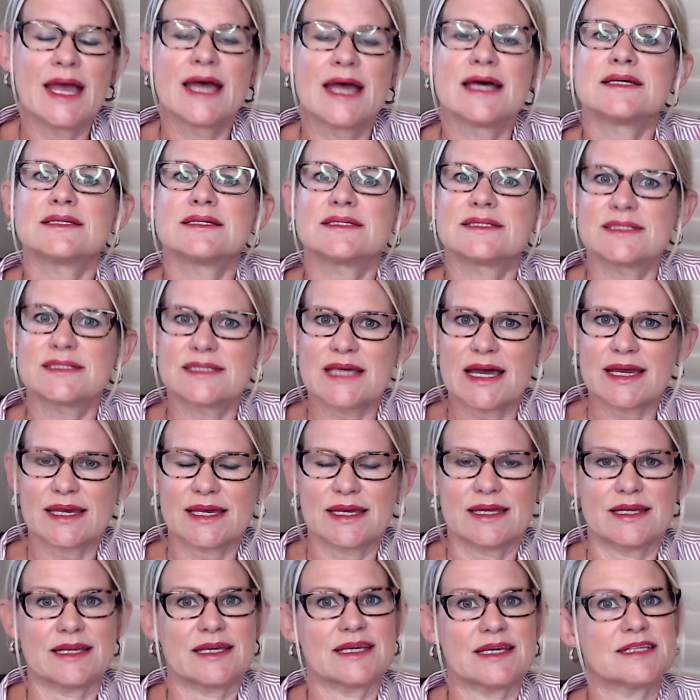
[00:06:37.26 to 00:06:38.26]
Second,
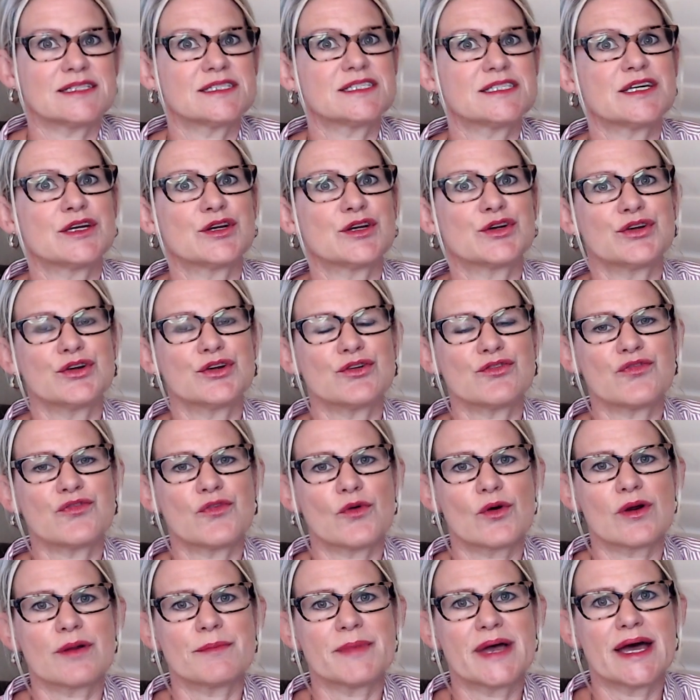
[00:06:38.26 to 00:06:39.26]
interior
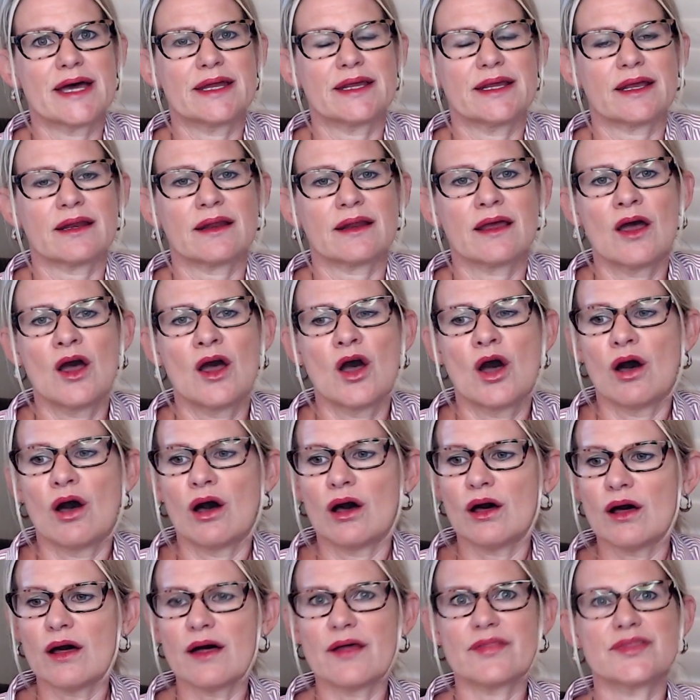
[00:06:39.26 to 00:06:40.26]
formatting.
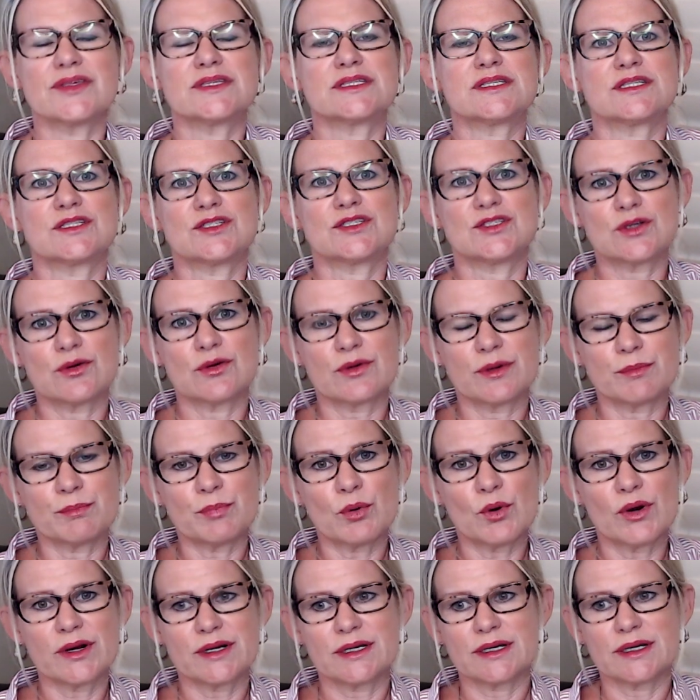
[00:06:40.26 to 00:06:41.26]
Oh, this is so
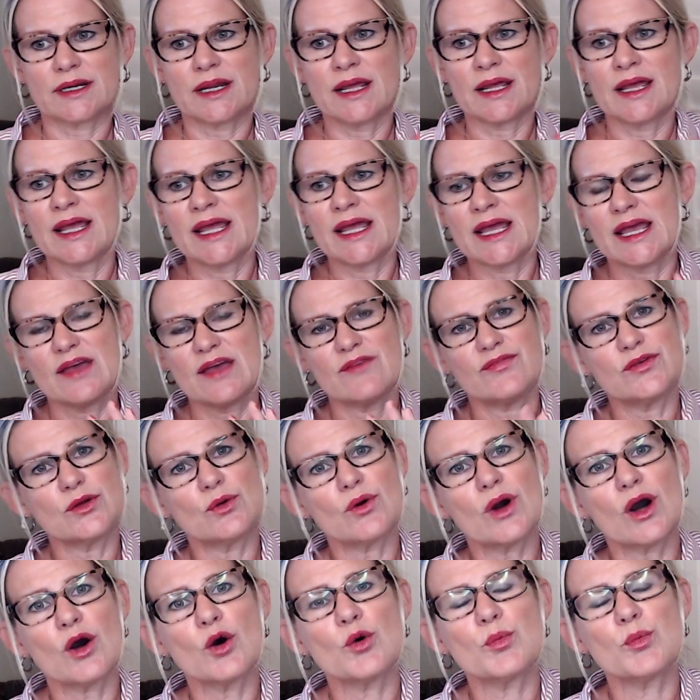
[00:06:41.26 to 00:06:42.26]
important. If you
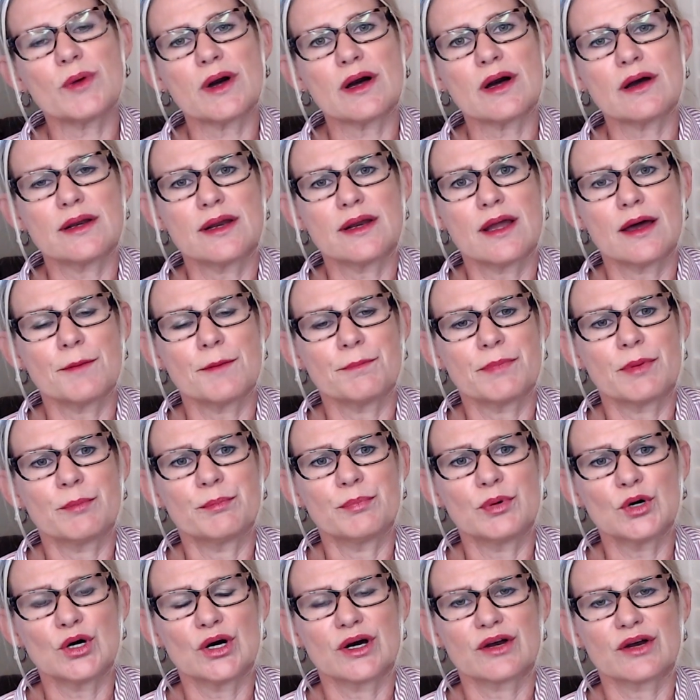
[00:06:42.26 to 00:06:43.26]
open up a
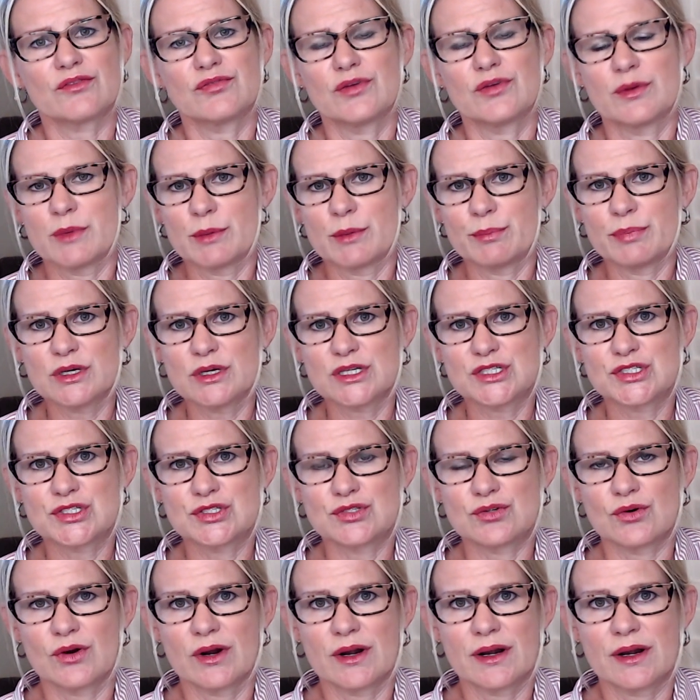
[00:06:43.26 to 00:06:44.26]
book from a
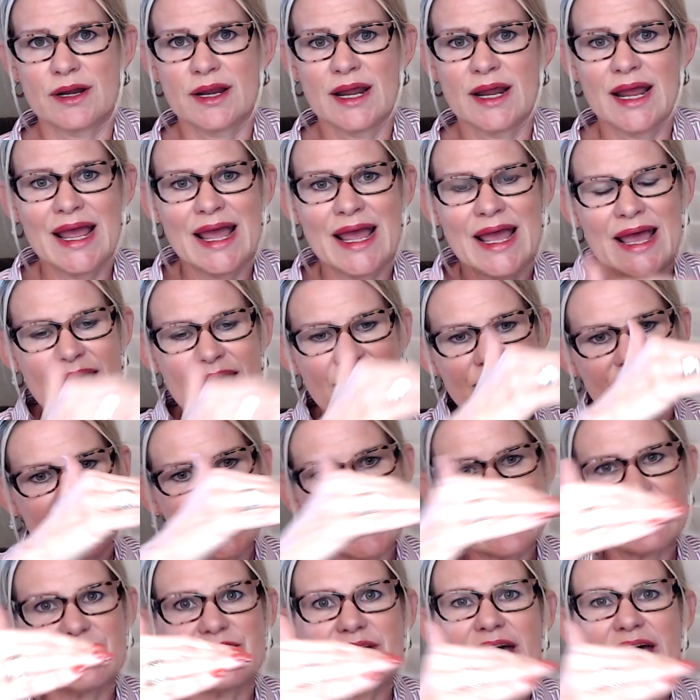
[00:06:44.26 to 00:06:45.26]
bookstore, they have
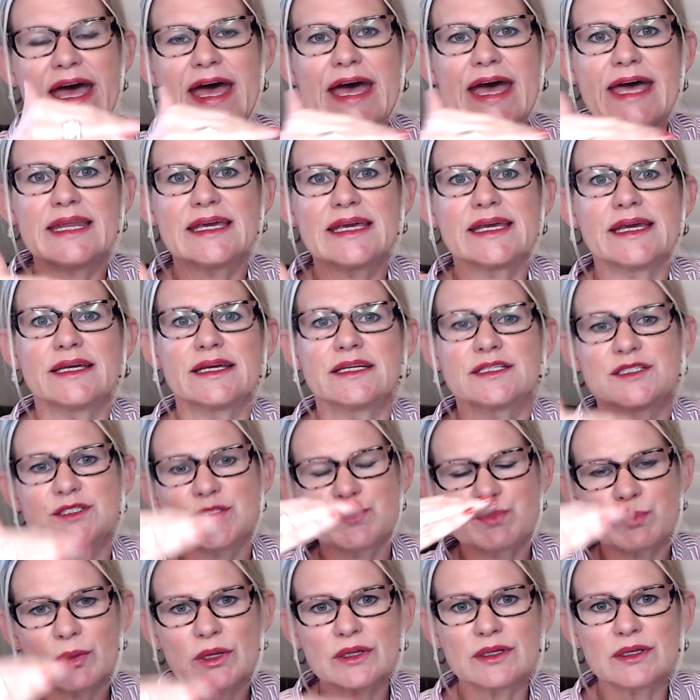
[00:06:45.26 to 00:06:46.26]
headings,
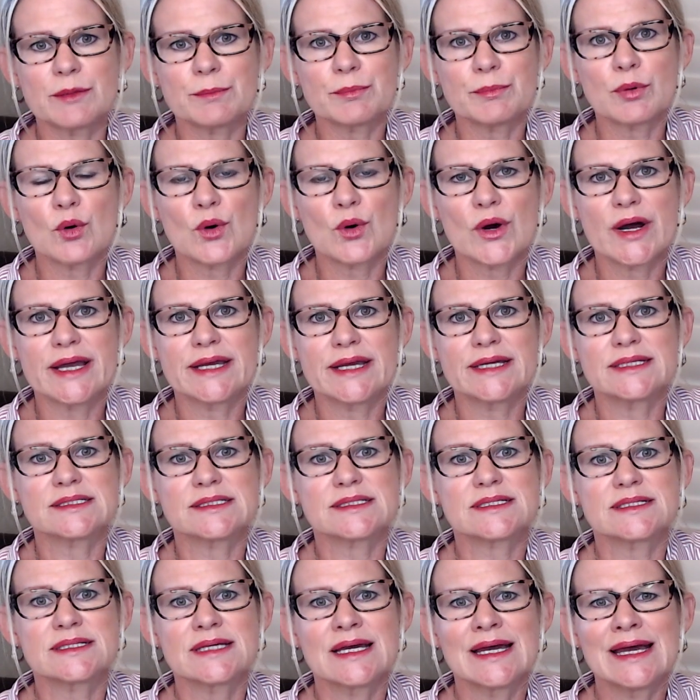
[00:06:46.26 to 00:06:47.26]
bullet
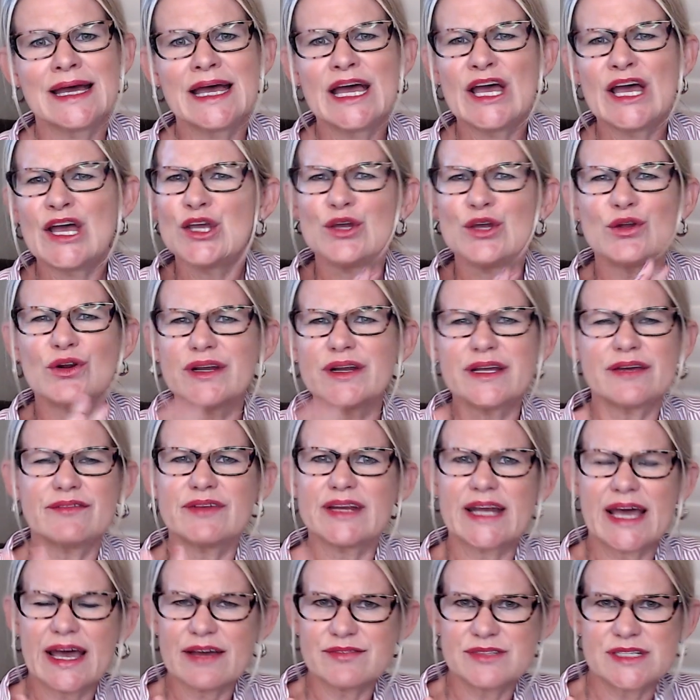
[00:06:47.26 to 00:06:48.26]
points. You don't even
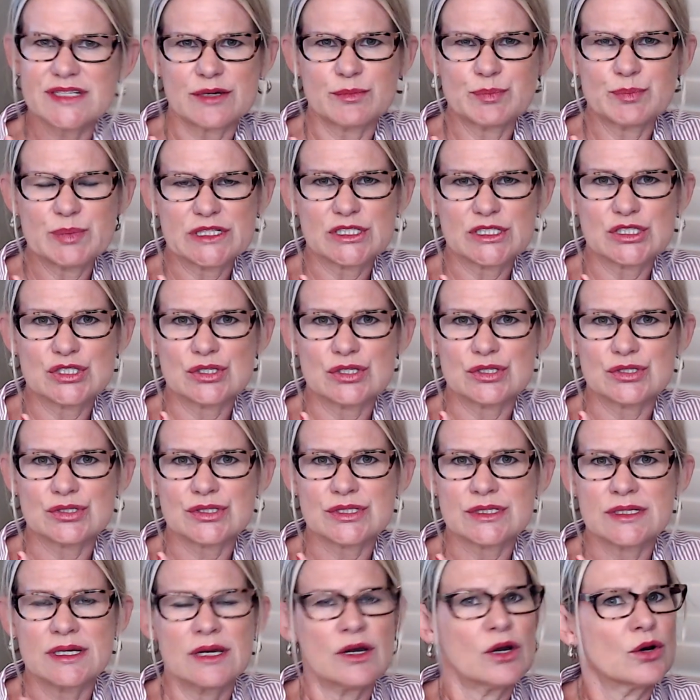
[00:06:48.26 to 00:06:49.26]
have to have pictures
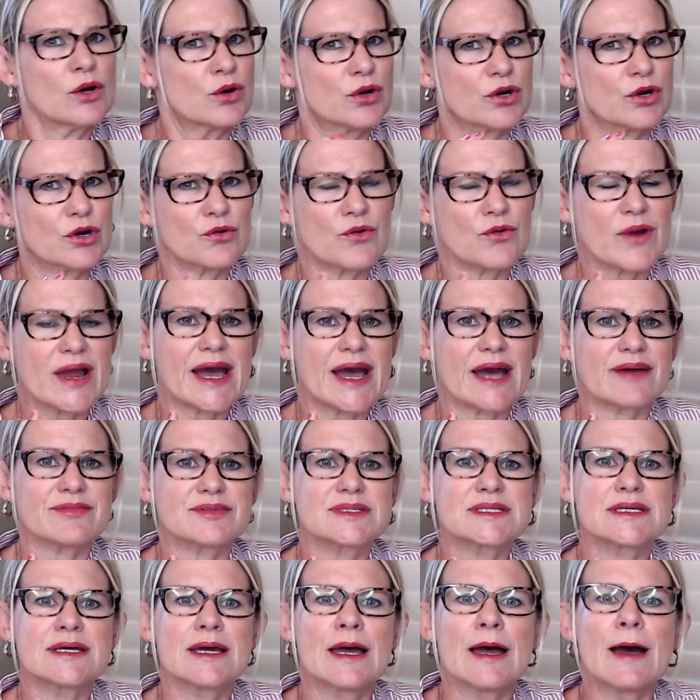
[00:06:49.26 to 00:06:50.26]
or graphs,
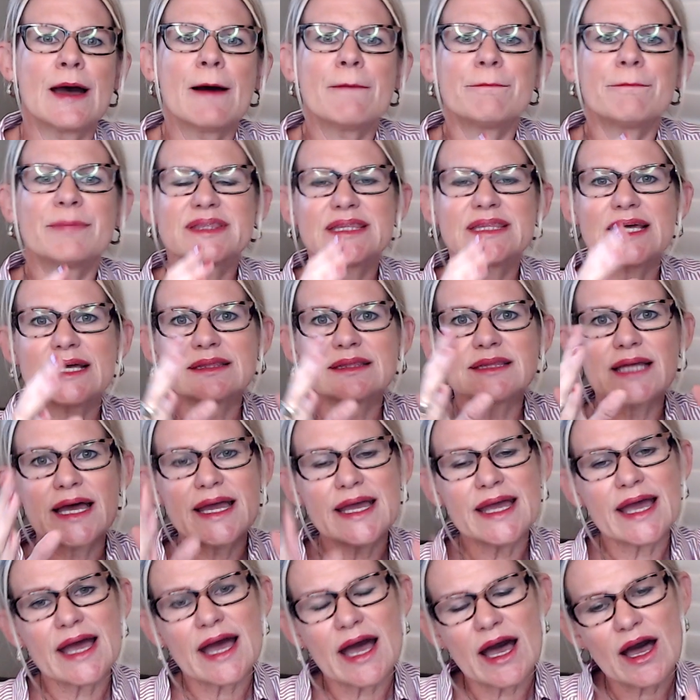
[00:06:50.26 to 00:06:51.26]
but they lay
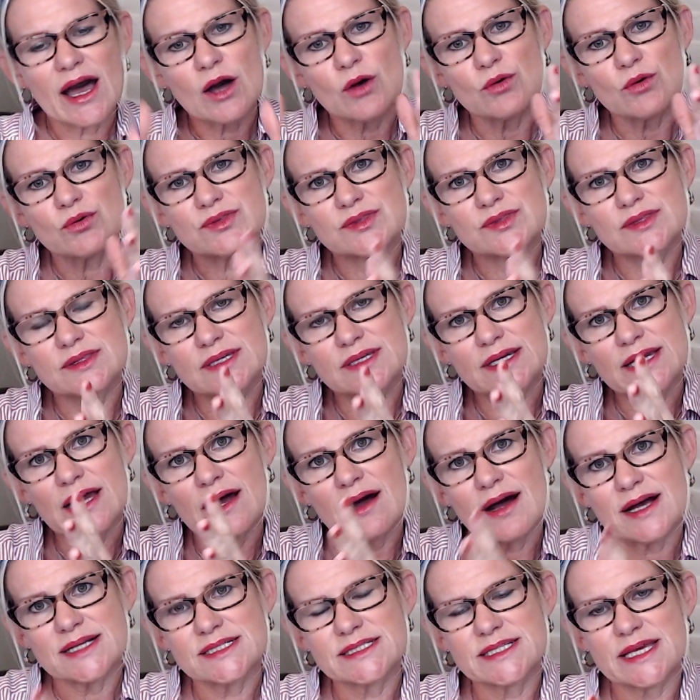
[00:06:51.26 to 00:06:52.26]
out the
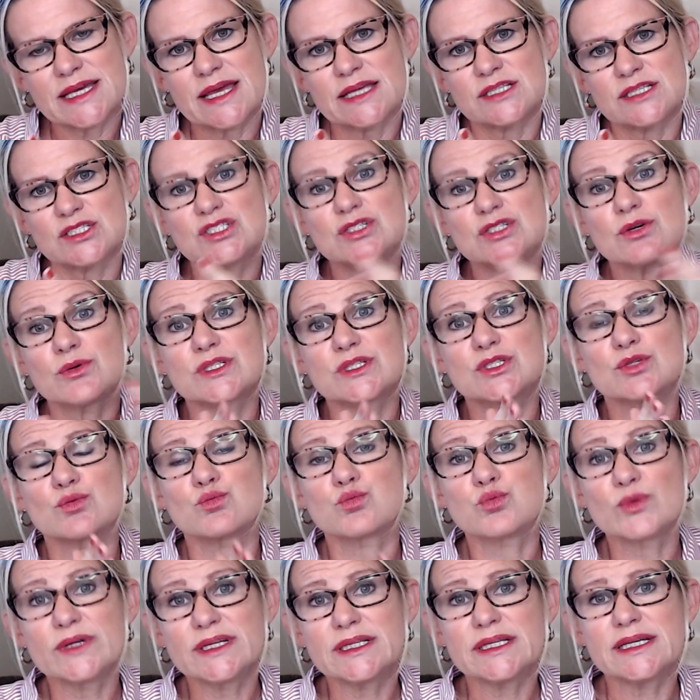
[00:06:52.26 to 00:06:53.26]
content so it's
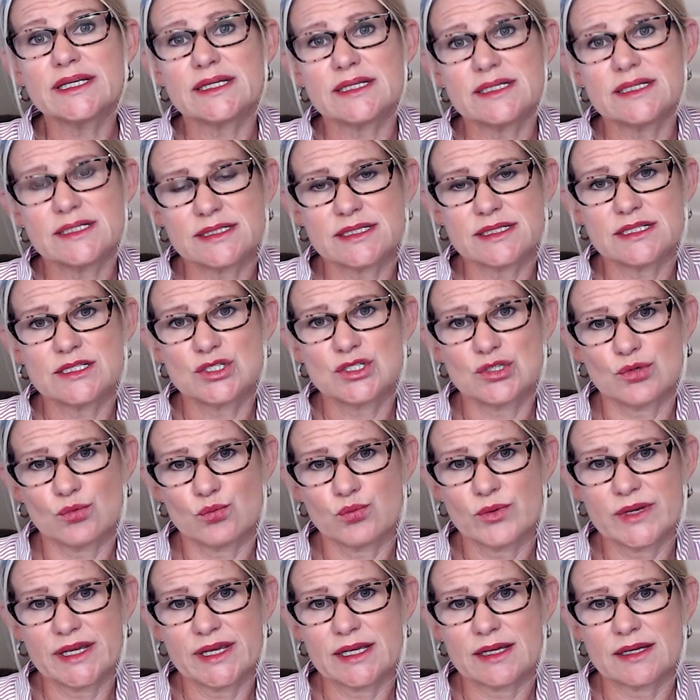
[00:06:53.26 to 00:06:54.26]
really easy to
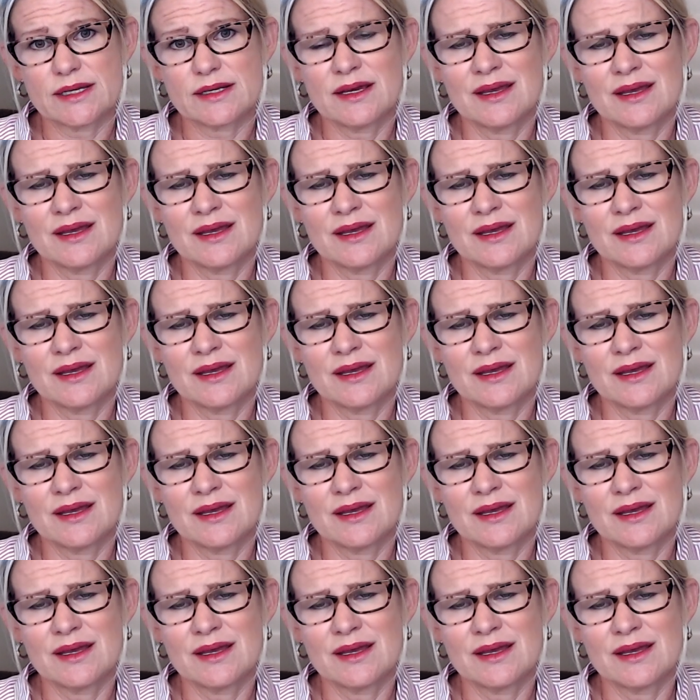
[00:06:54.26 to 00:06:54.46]
read.